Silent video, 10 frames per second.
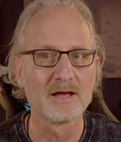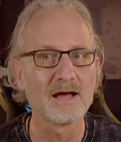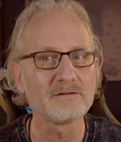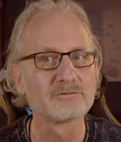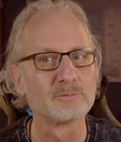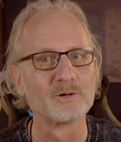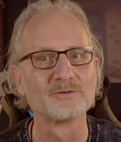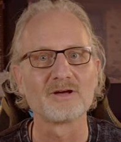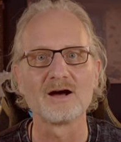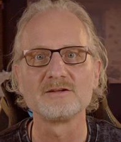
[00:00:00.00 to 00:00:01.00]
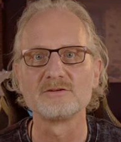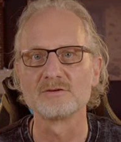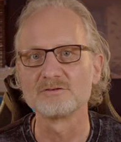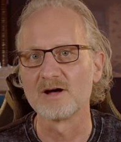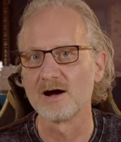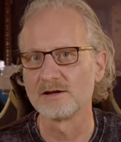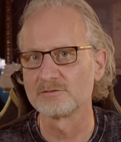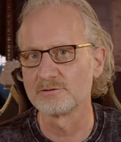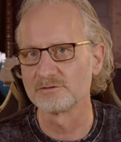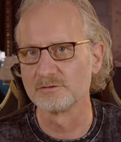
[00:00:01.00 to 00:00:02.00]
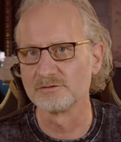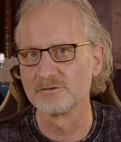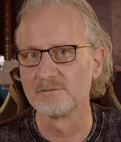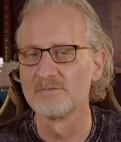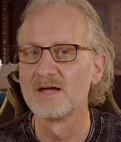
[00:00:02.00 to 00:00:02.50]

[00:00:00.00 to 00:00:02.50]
and for both I chose the highest resolution.